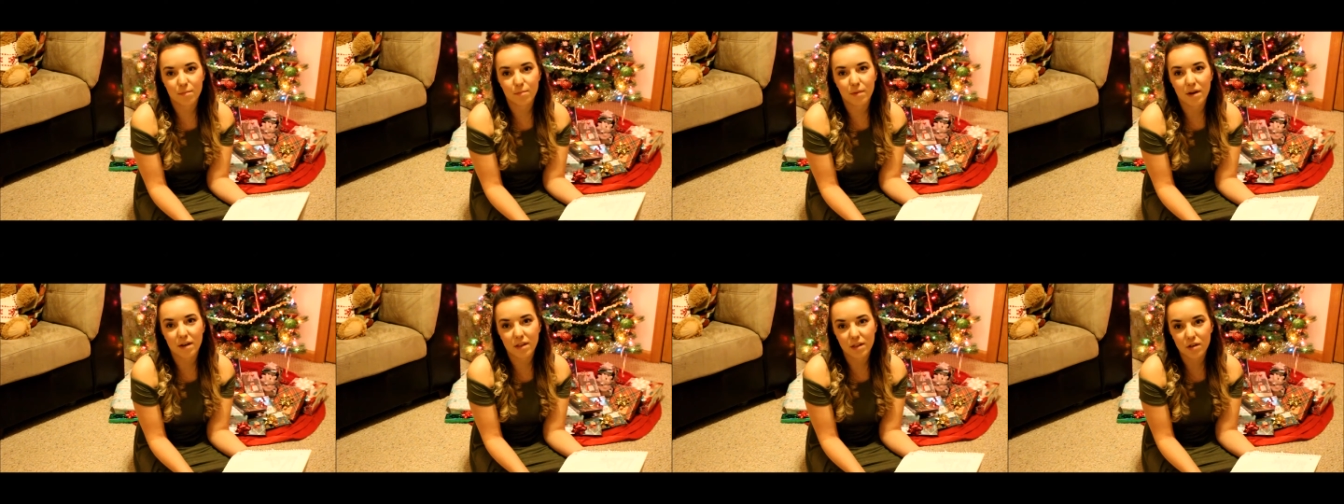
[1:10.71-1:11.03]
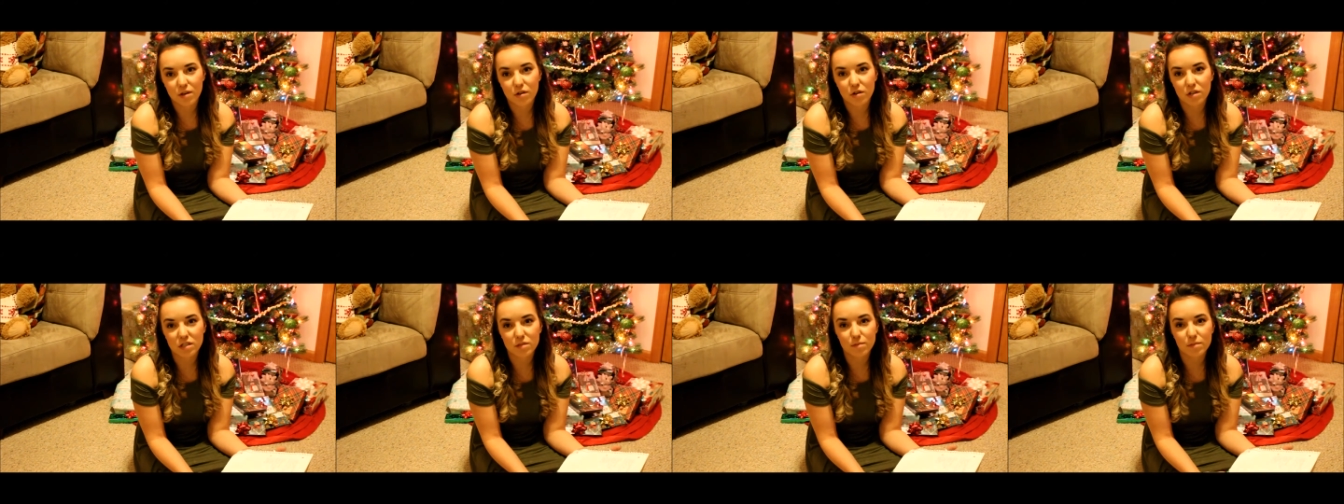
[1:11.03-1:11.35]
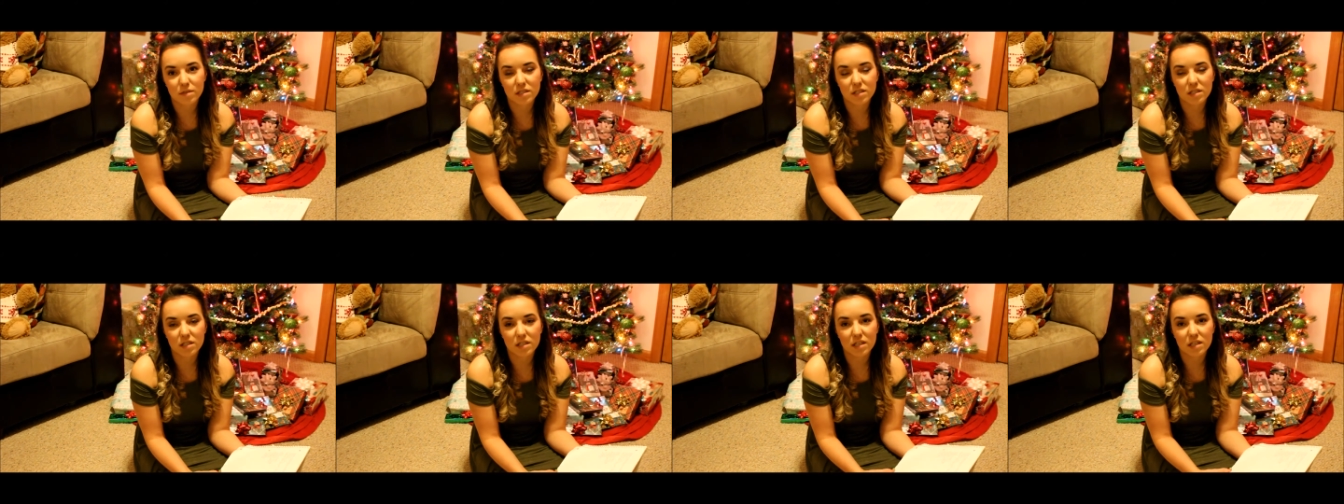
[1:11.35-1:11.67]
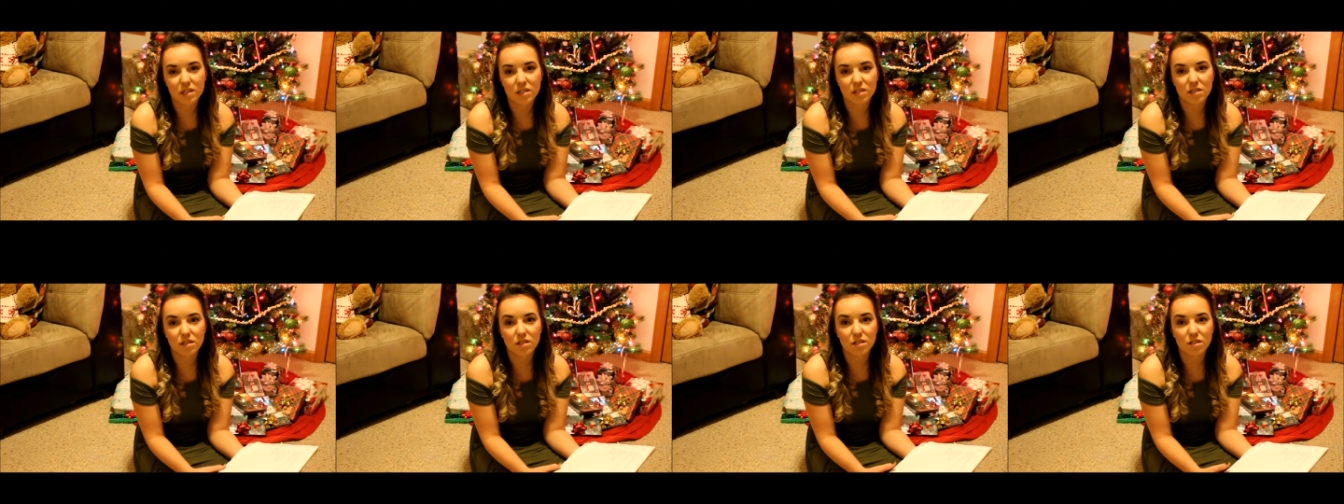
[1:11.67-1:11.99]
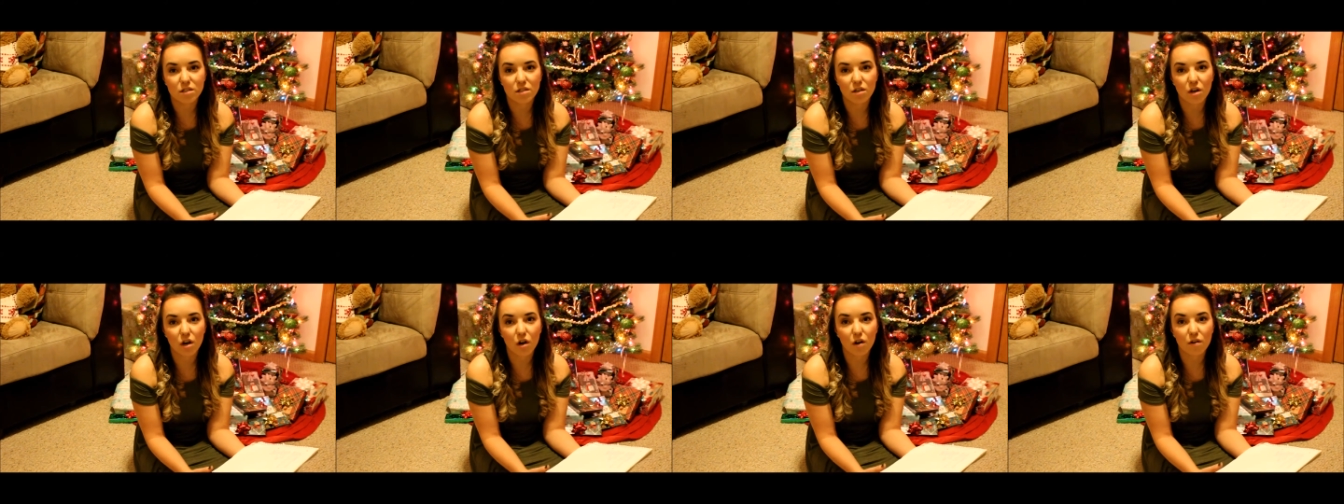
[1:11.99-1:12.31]
by their Christmas list.
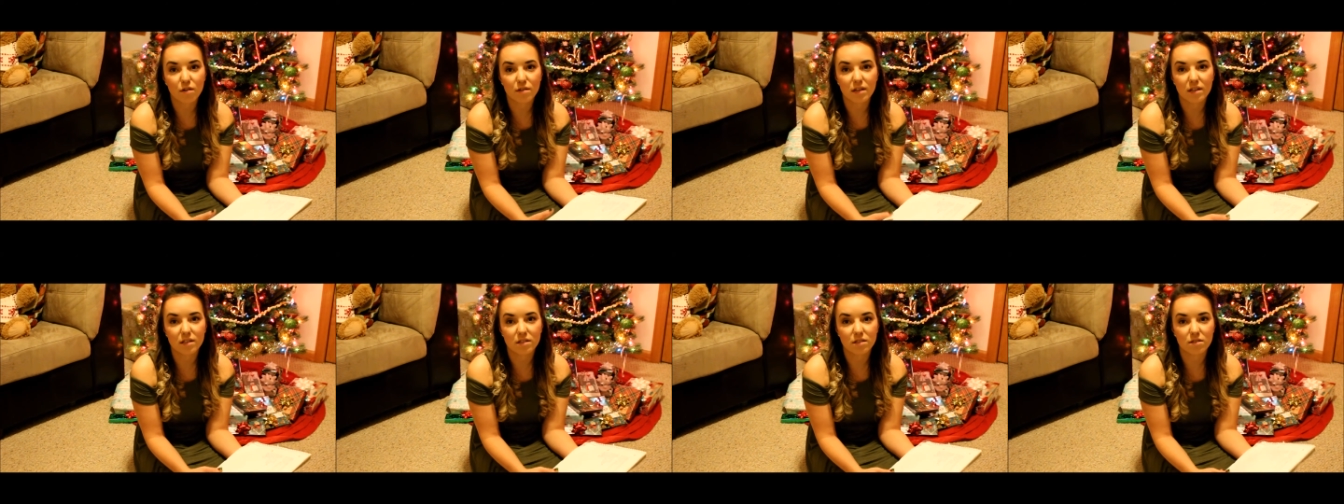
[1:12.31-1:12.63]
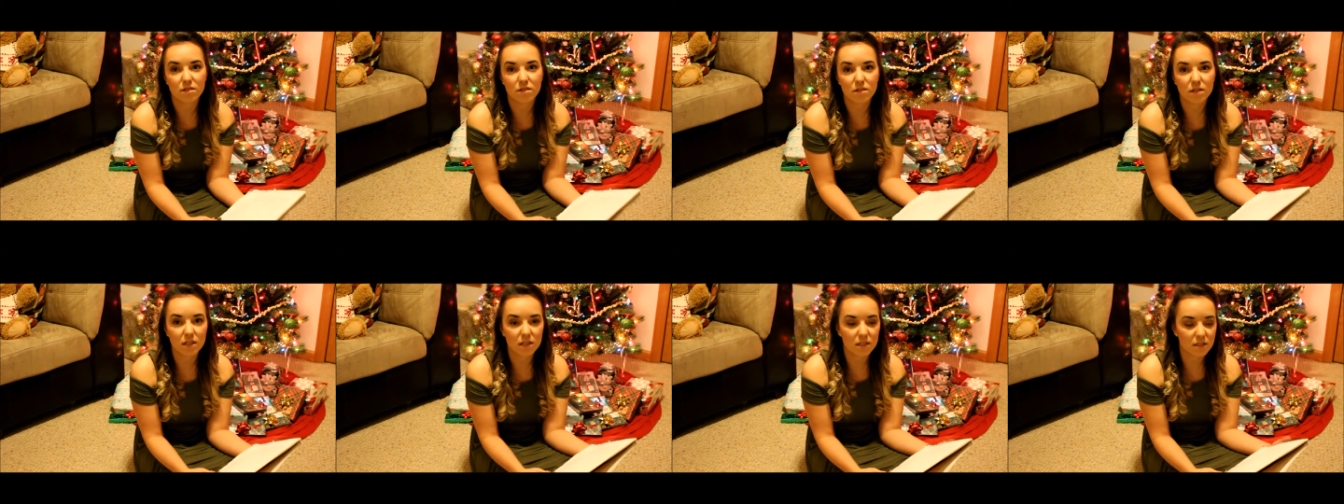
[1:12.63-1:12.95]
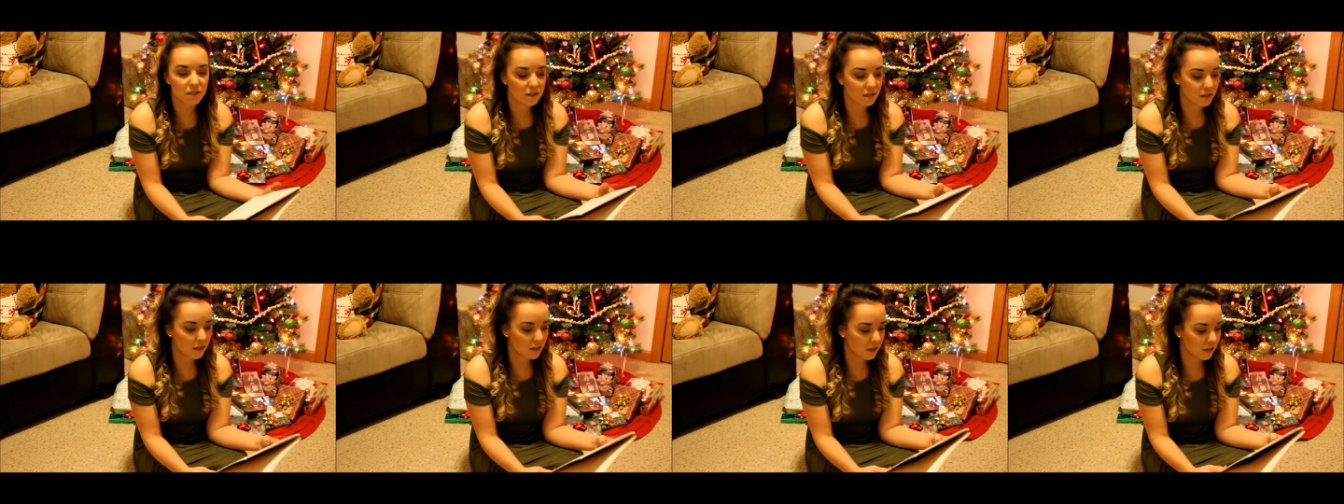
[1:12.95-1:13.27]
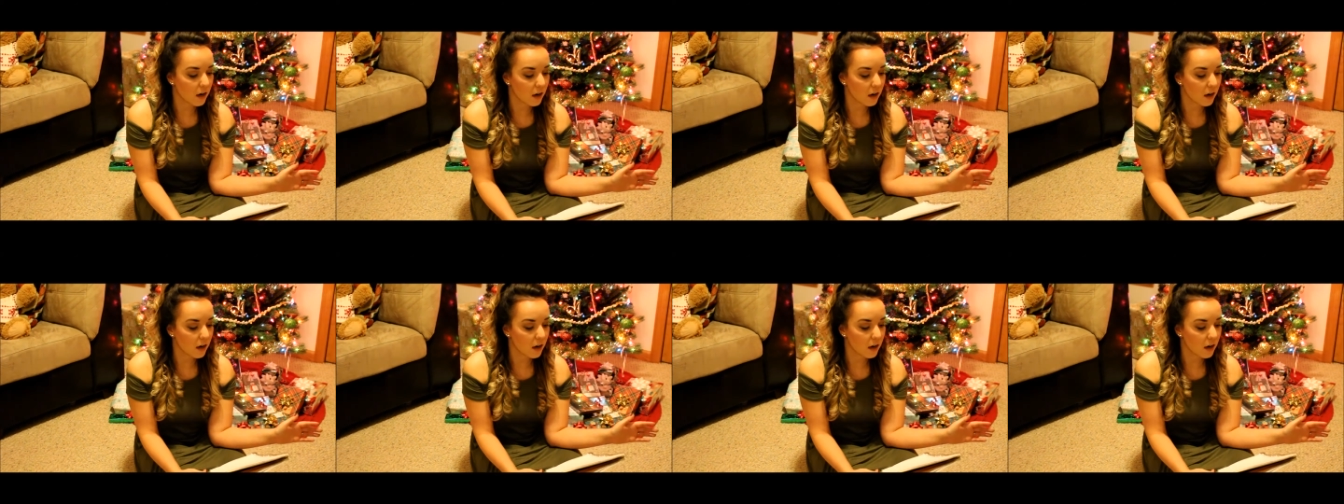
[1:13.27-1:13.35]
So let's do this.